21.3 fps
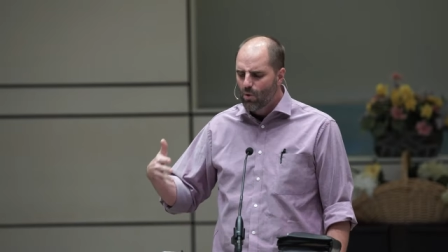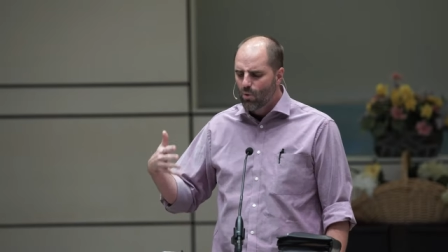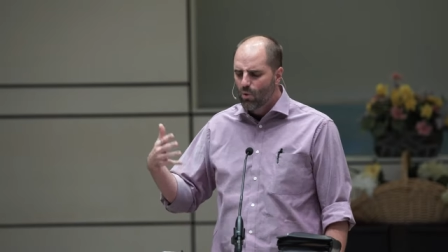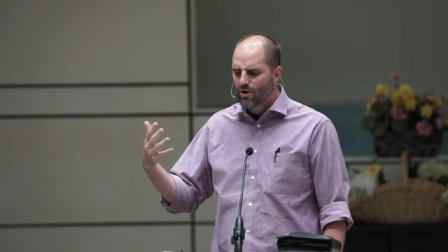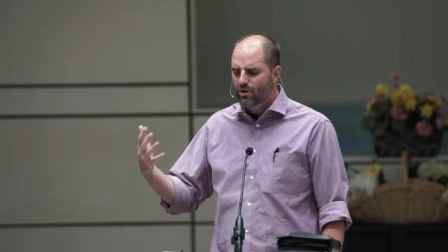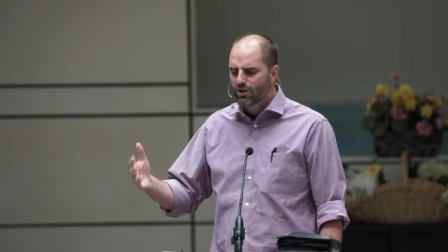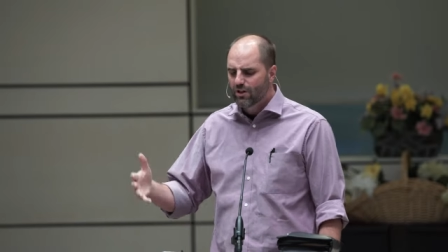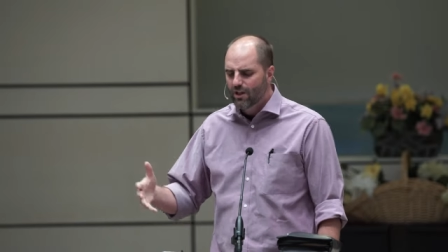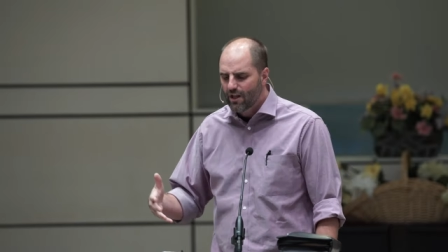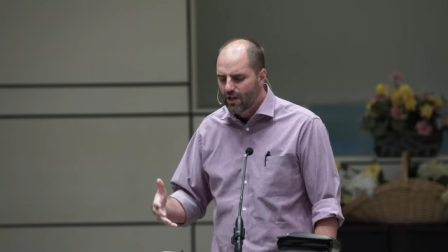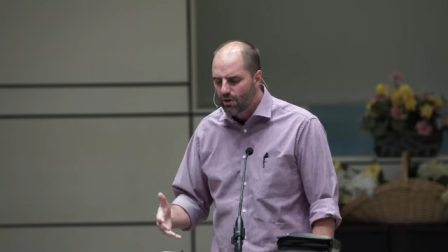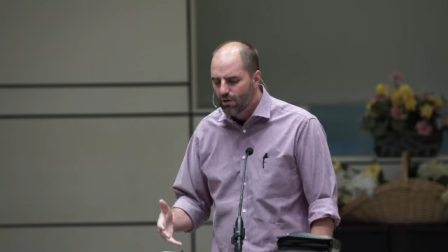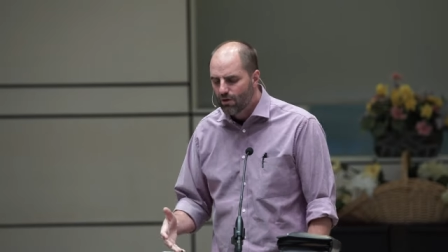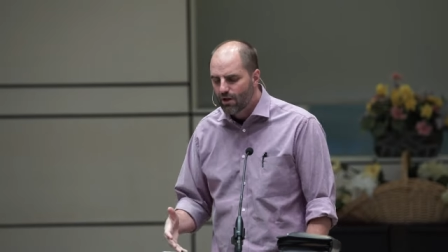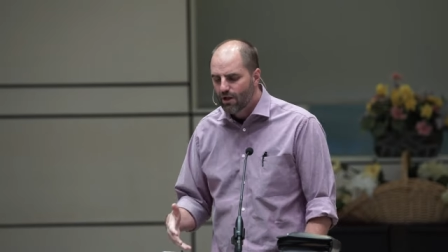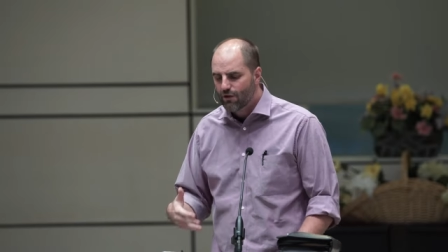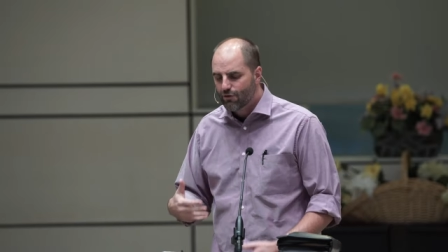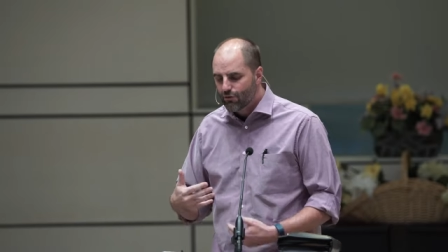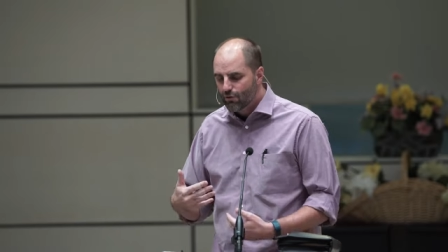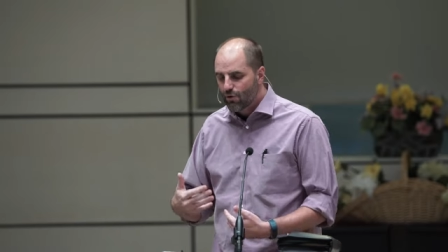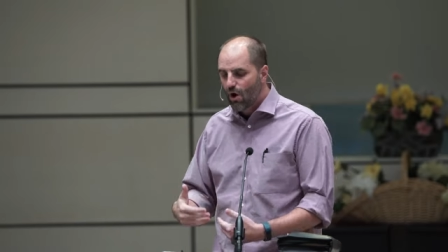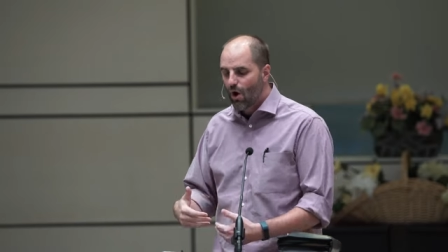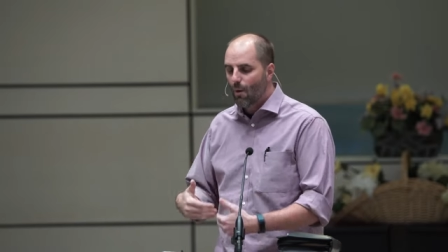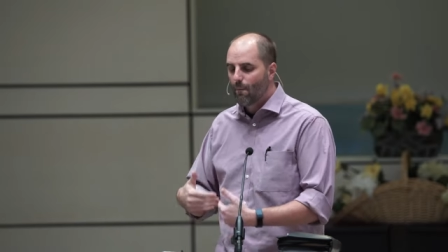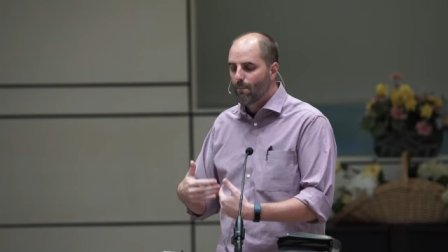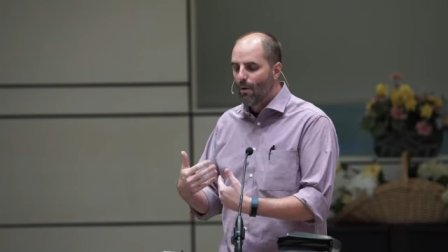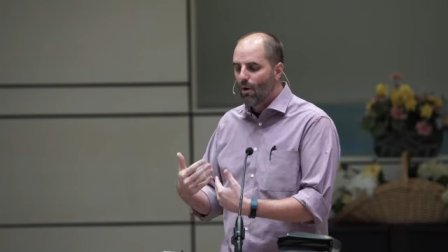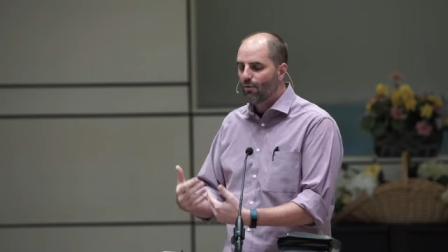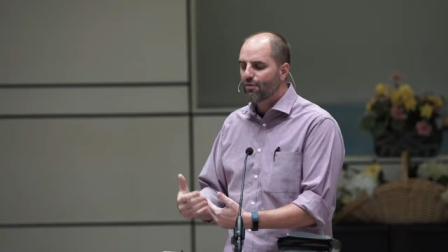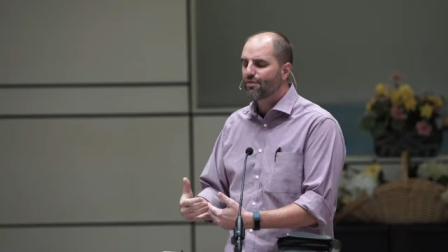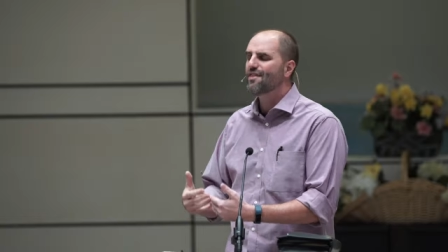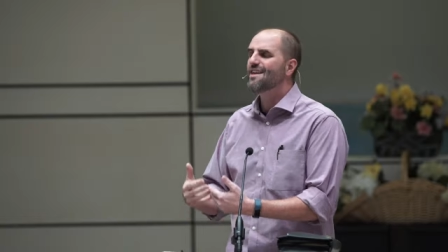would literally throw
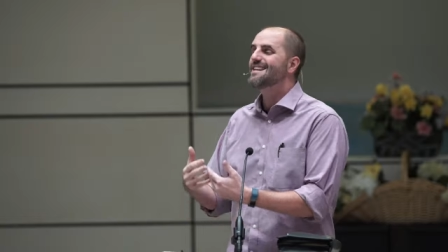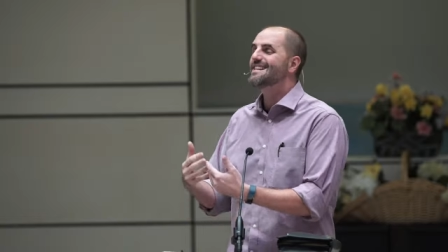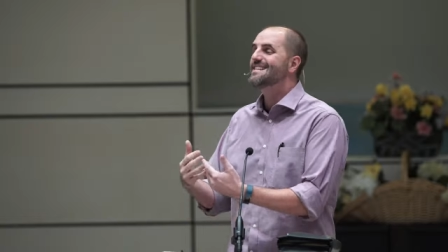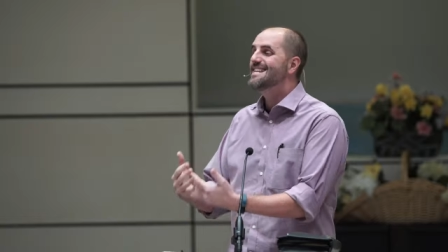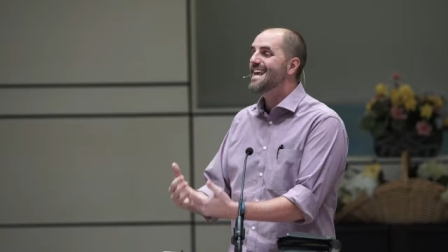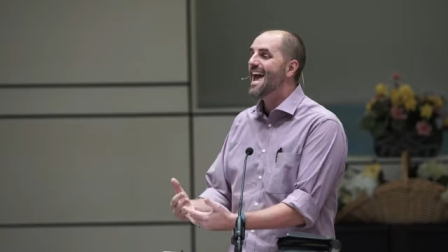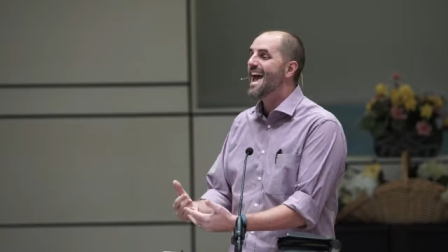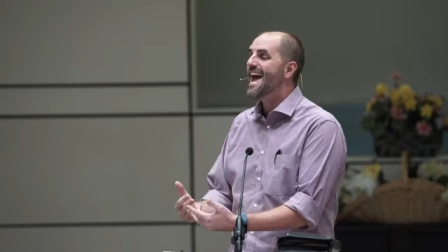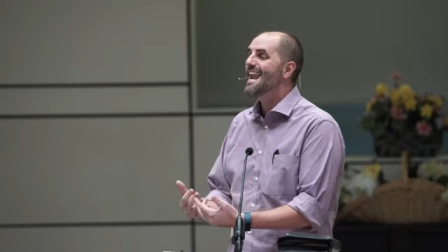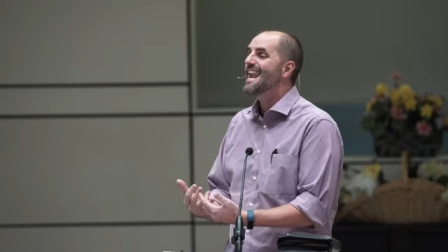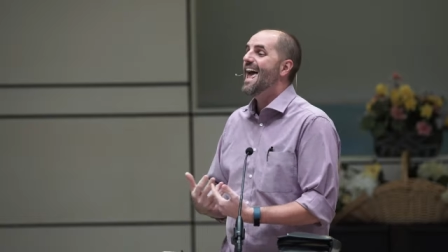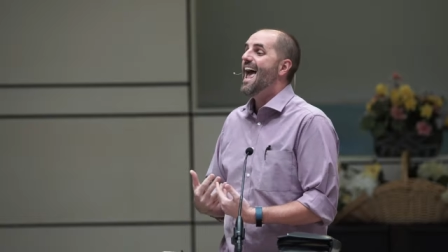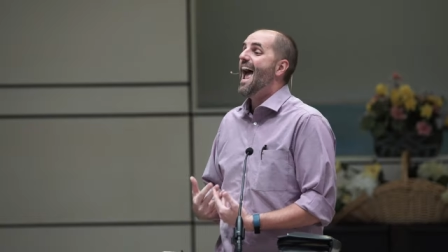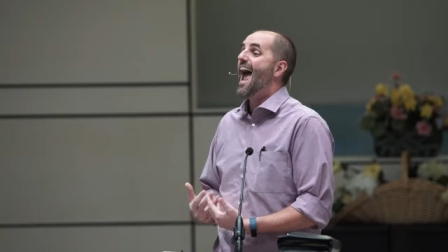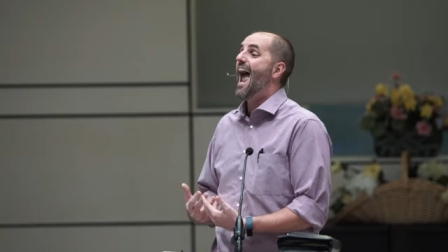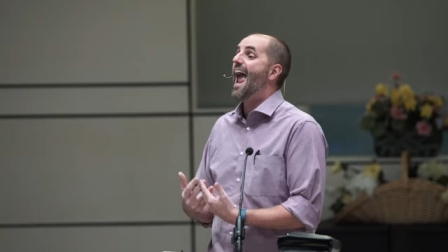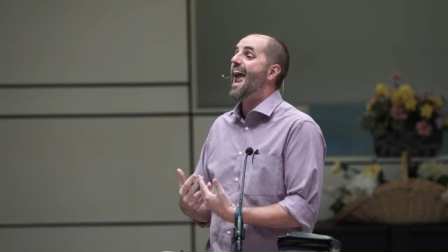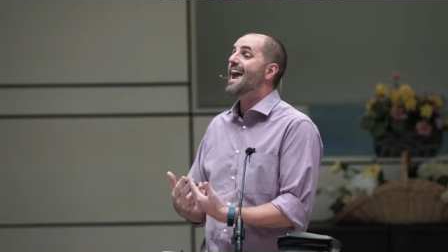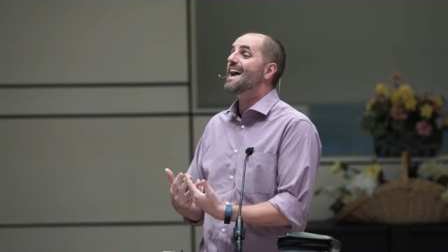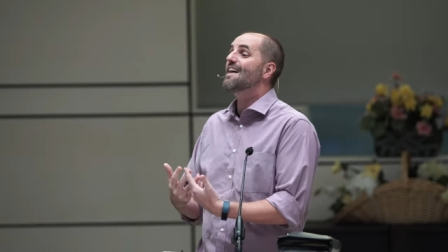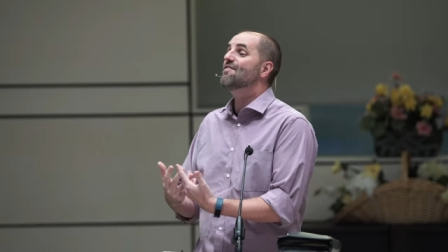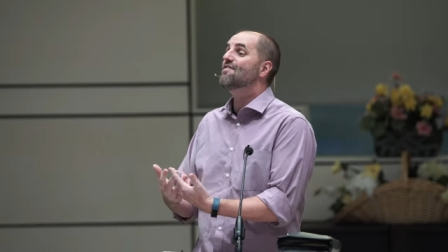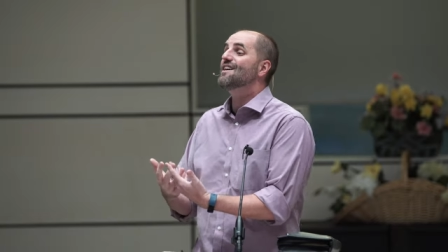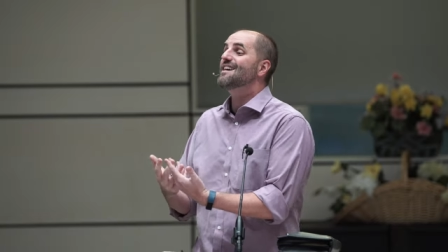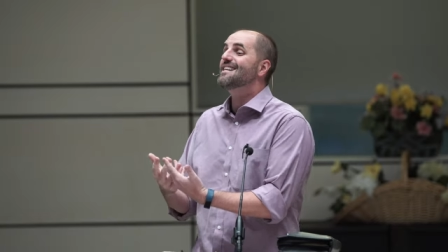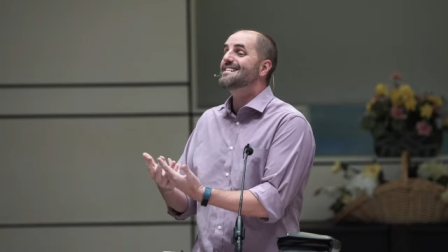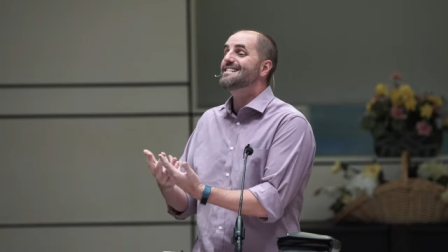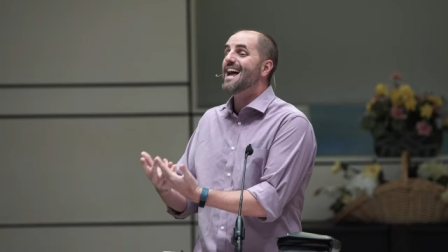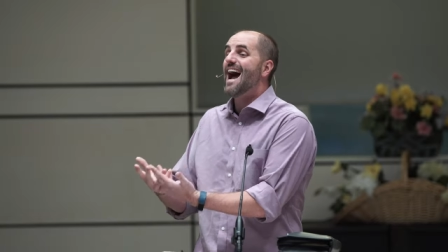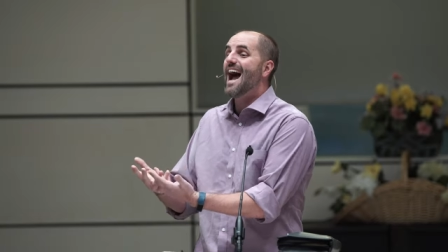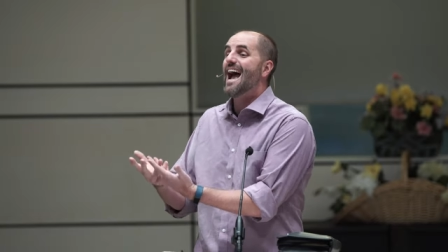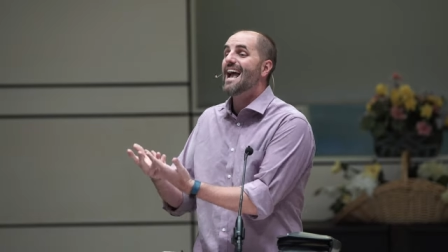both the dead and the
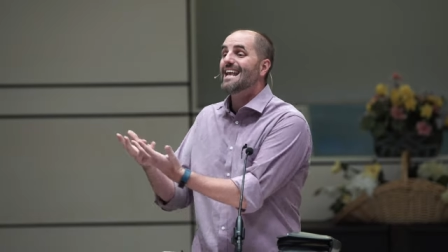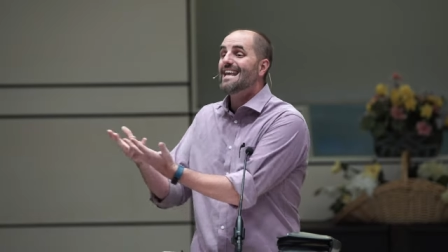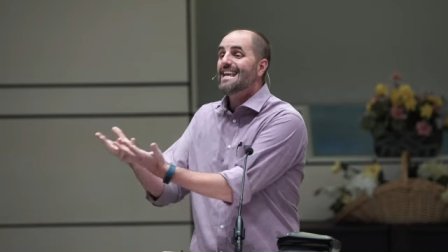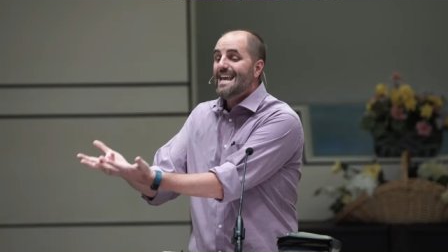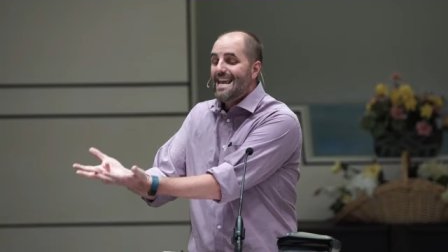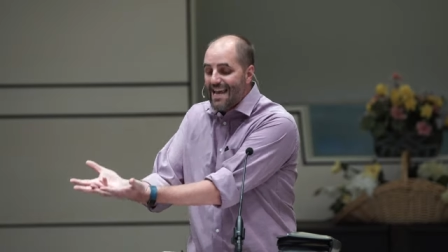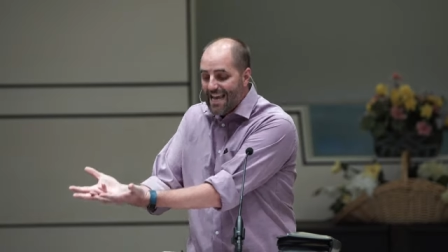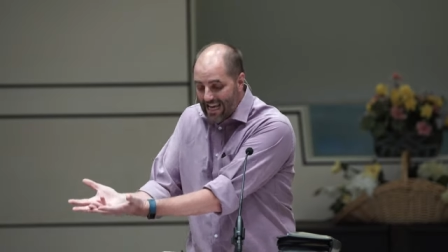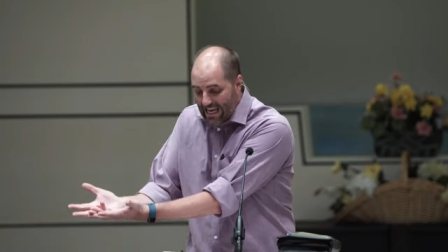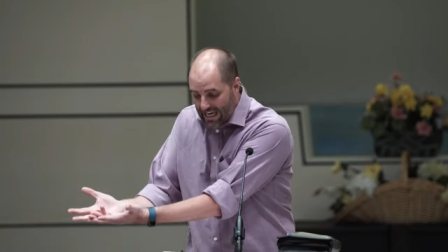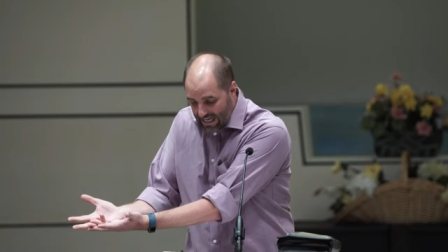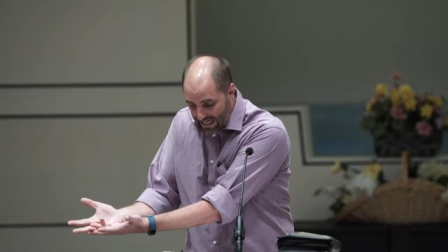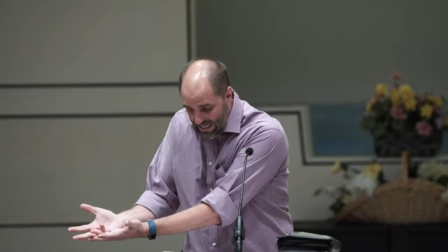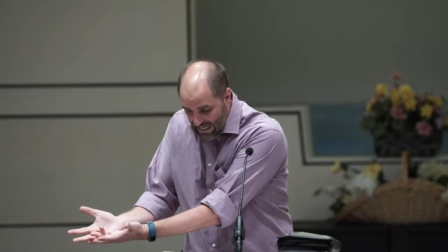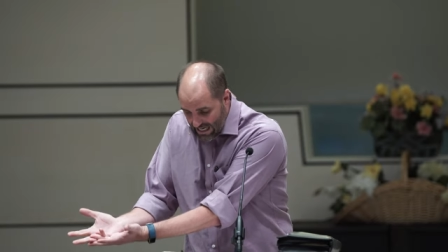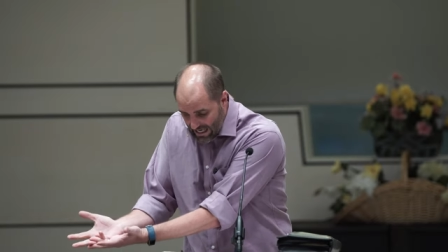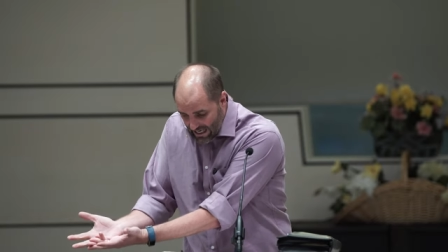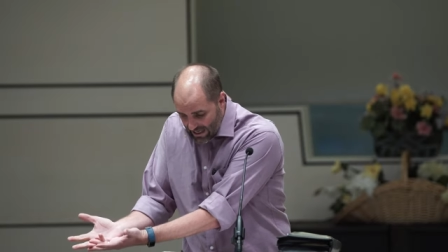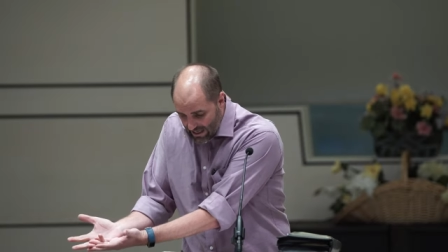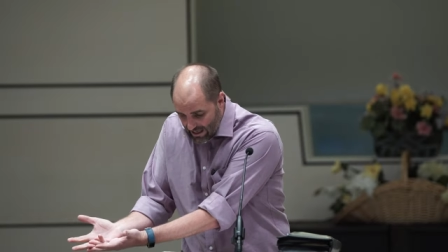dying